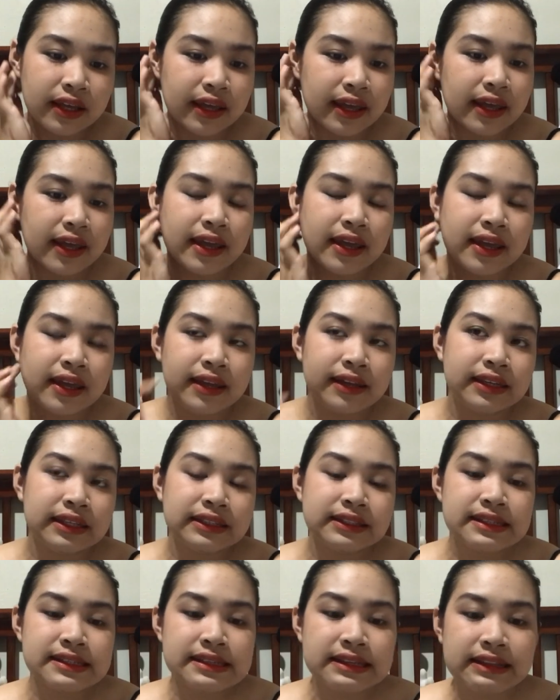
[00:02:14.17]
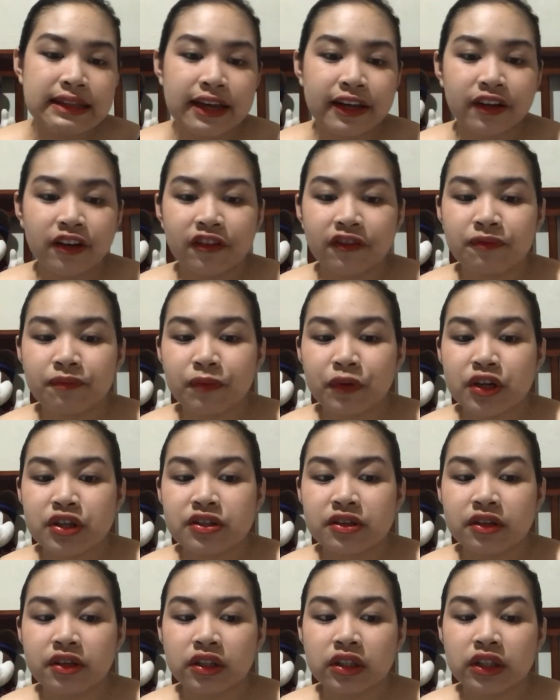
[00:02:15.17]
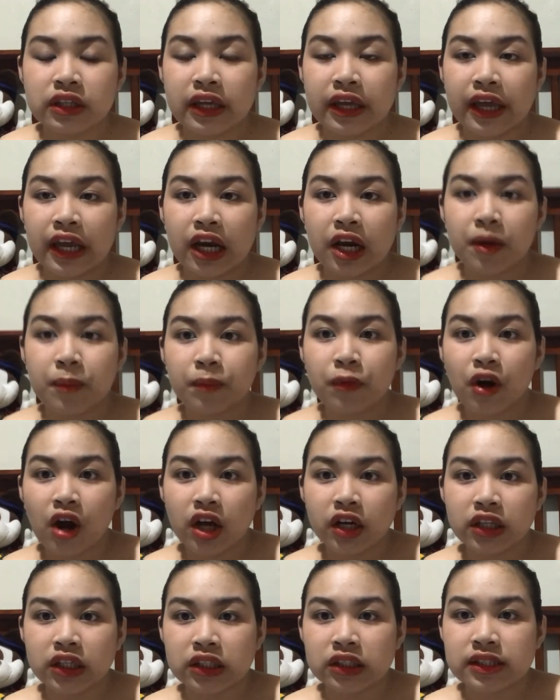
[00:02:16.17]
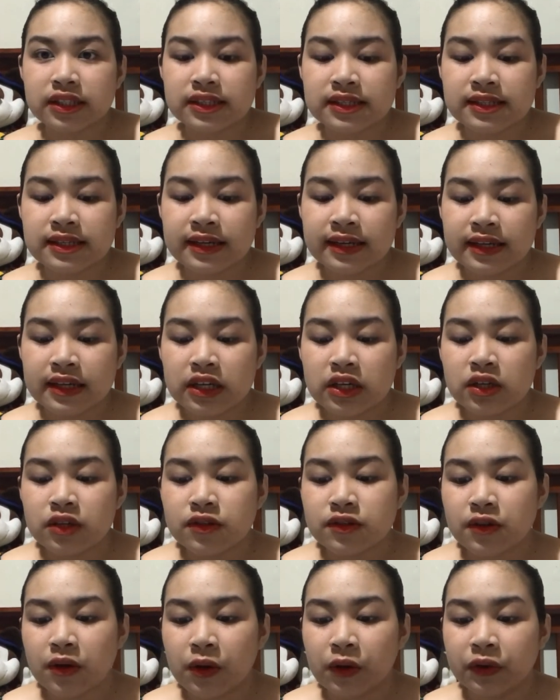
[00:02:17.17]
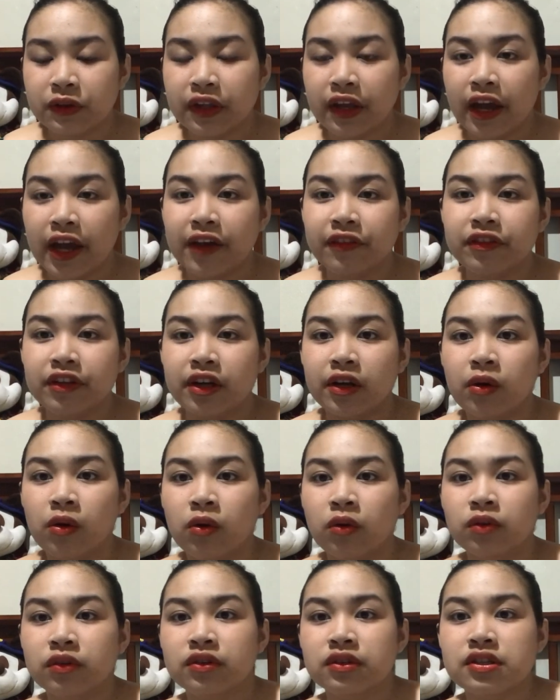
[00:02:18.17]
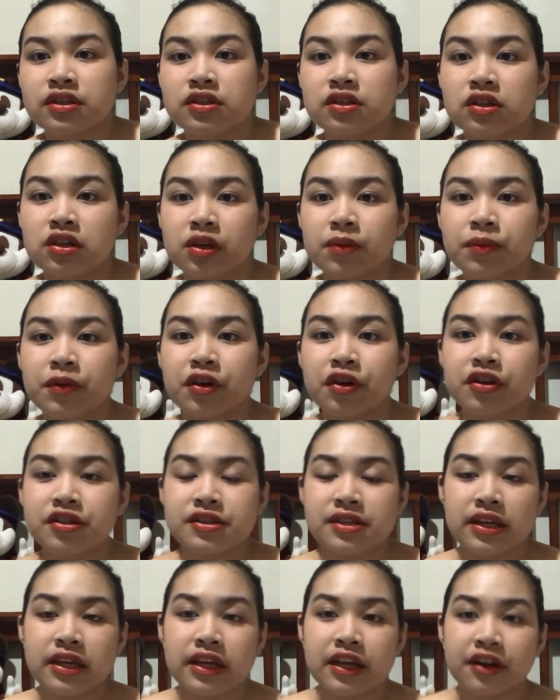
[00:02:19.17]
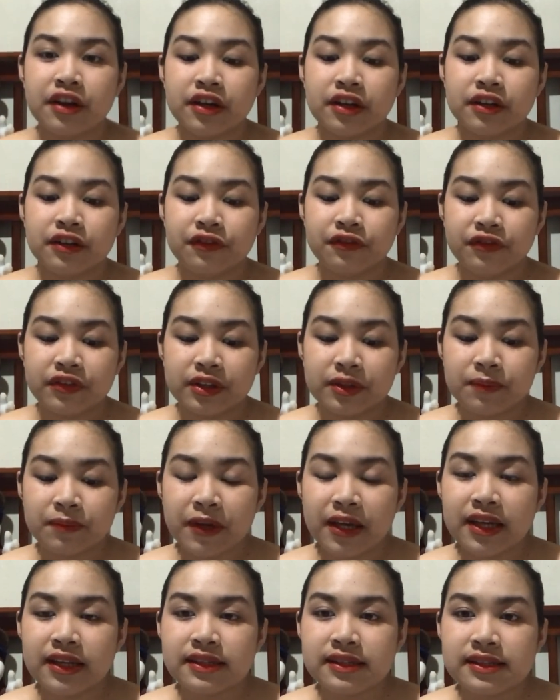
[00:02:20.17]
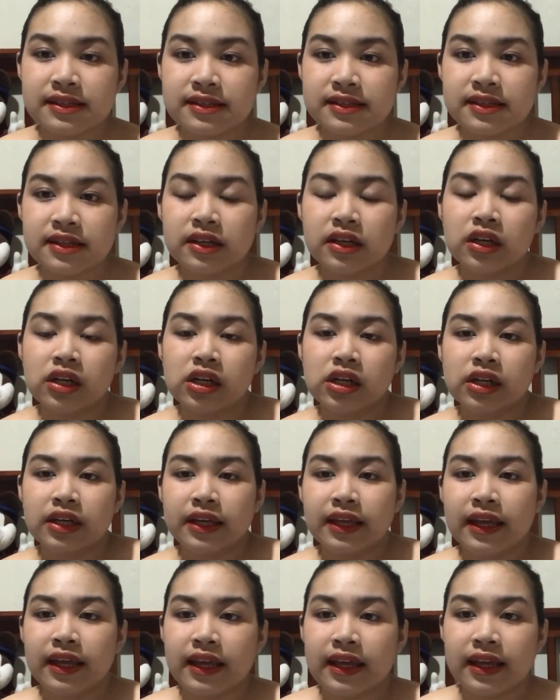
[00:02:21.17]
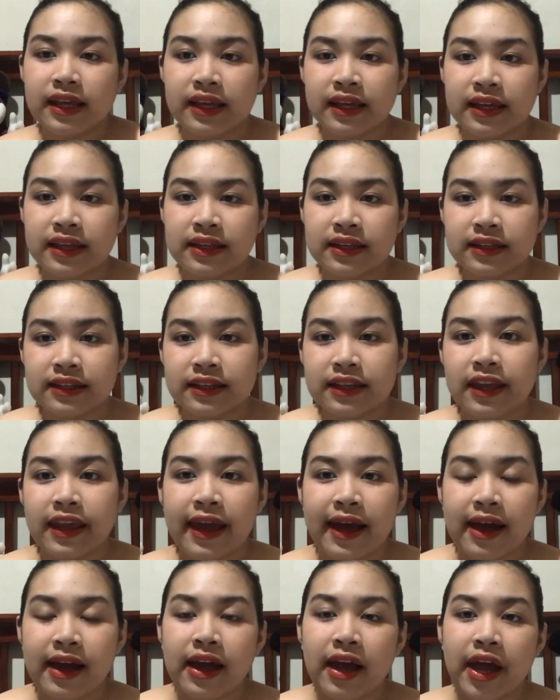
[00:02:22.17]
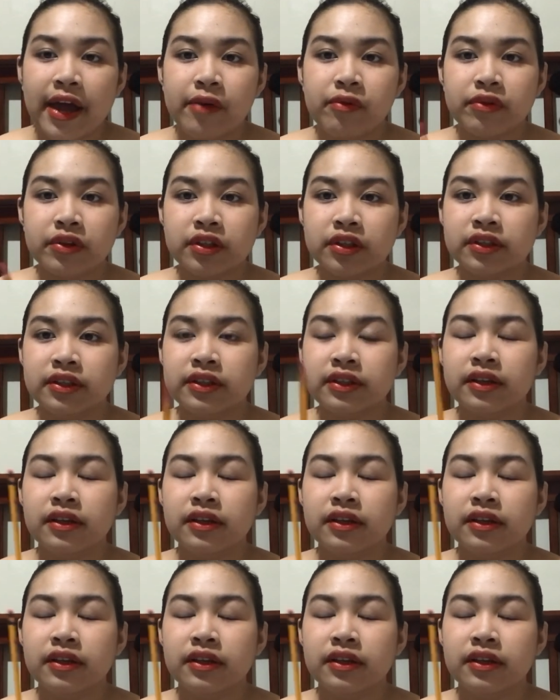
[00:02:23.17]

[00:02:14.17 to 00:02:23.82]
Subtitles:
and it is a line of personal care products. So they have their own distributors here in the Philippines, and yeah, I'll